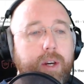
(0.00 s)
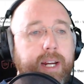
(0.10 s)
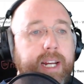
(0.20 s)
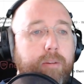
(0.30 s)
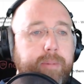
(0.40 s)

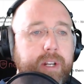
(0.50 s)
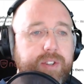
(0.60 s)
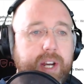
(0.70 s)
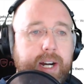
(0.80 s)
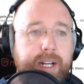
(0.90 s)
He opened
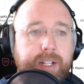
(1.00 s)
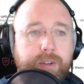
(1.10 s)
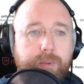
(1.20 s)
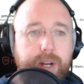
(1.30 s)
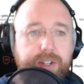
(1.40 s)
his eyes
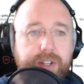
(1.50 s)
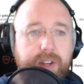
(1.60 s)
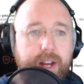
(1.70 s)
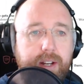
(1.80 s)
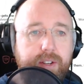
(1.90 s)
and raised his
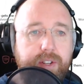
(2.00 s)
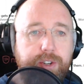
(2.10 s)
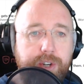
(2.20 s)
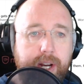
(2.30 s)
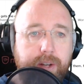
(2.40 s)
head to see
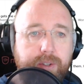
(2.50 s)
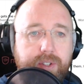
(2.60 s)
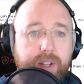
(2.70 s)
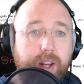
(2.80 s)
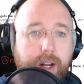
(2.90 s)
Giles
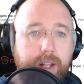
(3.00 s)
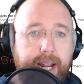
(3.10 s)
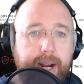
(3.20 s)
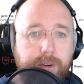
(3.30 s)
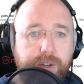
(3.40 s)
sitting on the
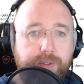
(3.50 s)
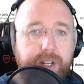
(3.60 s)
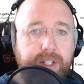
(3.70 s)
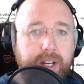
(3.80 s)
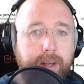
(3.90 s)
couch
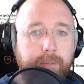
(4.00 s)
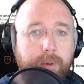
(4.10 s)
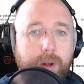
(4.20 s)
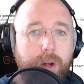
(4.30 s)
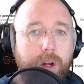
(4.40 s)
facing him.
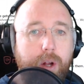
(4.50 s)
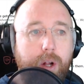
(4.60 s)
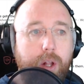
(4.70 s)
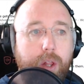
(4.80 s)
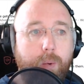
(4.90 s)

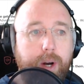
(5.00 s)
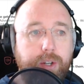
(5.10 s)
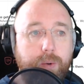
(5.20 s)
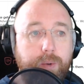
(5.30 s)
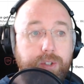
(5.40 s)
The
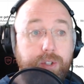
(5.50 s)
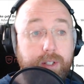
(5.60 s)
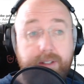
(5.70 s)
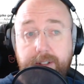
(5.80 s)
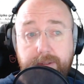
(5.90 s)
watcher was
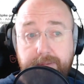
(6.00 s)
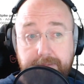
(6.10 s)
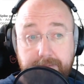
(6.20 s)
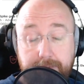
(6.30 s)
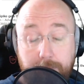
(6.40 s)
just
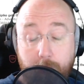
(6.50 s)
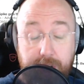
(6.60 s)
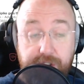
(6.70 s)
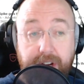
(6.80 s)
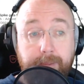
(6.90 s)

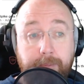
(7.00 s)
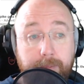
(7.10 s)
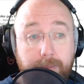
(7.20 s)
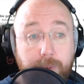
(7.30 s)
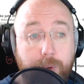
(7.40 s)
watching him,
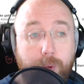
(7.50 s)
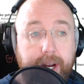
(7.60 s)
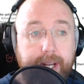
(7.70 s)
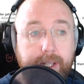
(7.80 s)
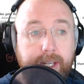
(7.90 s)

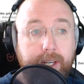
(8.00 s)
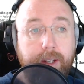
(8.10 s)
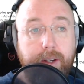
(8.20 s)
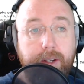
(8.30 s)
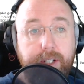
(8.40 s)
quietly,
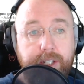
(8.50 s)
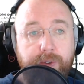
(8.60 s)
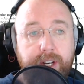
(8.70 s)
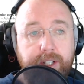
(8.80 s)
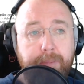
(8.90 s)
his
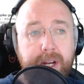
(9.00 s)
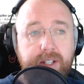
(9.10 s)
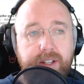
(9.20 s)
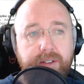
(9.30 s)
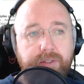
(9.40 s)
face
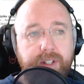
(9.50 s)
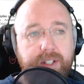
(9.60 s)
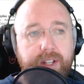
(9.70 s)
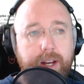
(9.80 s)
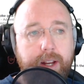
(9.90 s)
pensive and
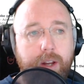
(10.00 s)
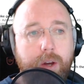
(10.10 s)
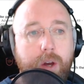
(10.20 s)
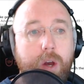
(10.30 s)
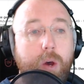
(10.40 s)
sad.
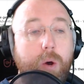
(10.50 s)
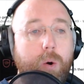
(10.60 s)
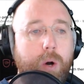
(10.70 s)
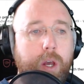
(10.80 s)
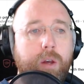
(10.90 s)

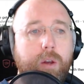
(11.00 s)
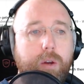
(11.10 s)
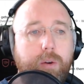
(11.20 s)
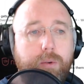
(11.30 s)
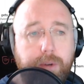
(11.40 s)
Oi,
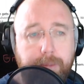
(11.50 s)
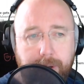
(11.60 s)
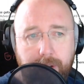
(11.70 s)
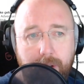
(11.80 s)
Rupert,